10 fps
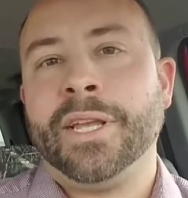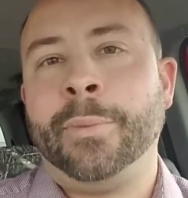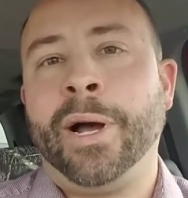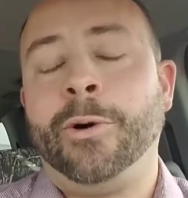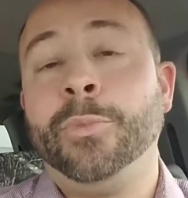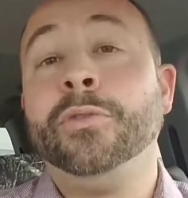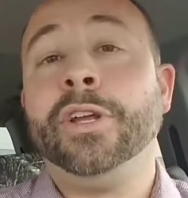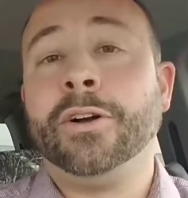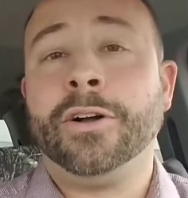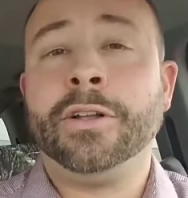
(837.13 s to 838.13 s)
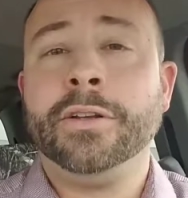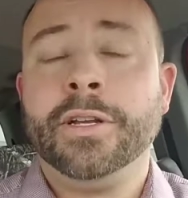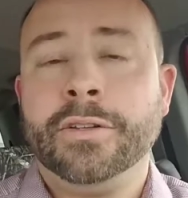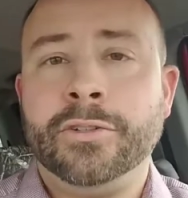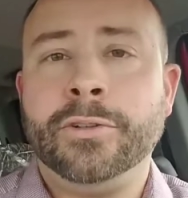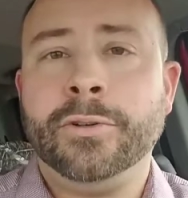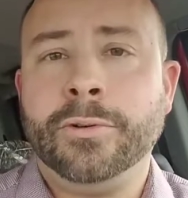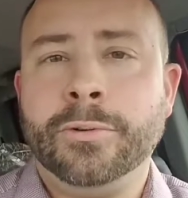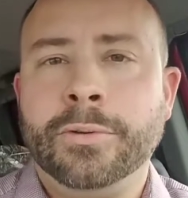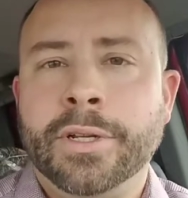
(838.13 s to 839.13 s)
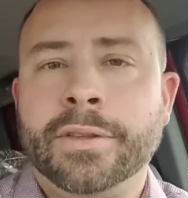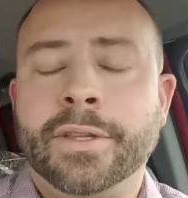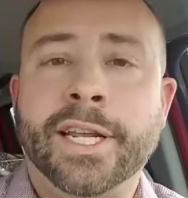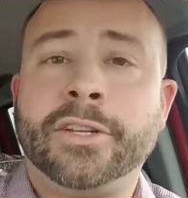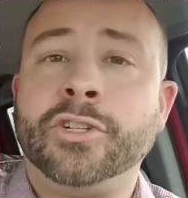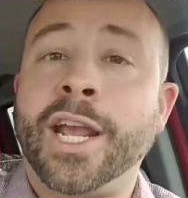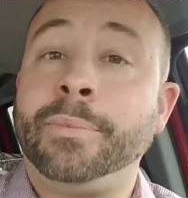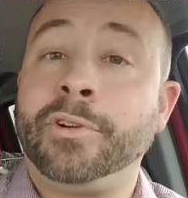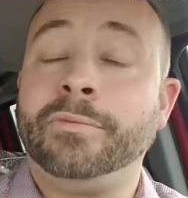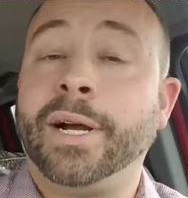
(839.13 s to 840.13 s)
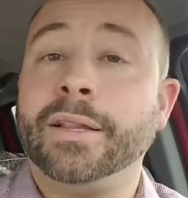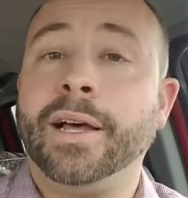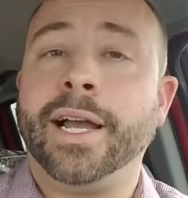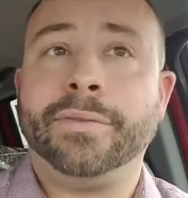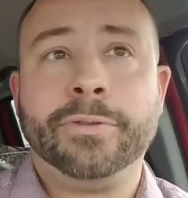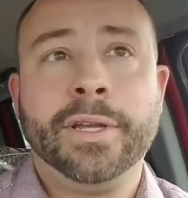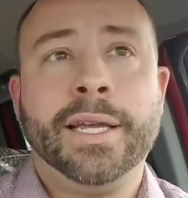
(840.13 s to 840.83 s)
about moving on to the next chapter of my life,